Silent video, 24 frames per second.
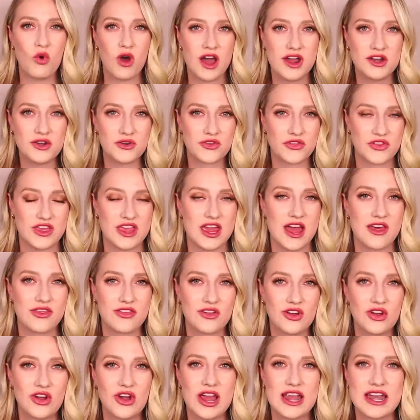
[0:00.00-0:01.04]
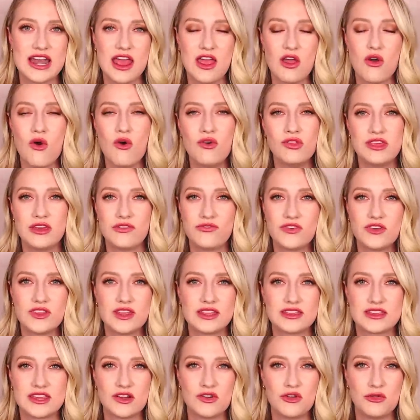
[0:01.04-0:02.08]
one or the other. And I only feel
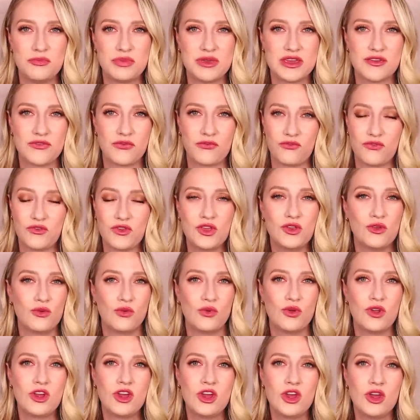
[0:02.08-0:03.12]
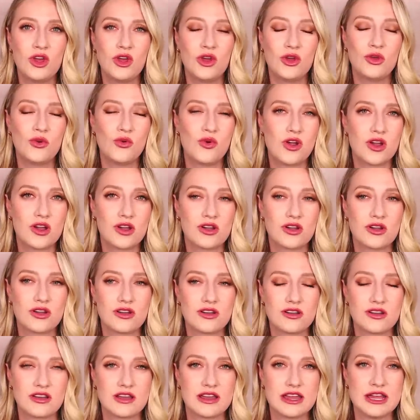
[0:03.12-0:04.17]
like there will be a few who
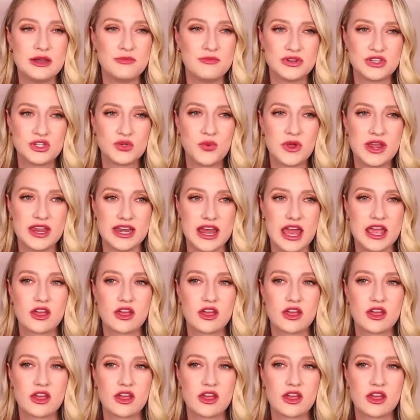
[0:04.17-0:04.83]
are in between.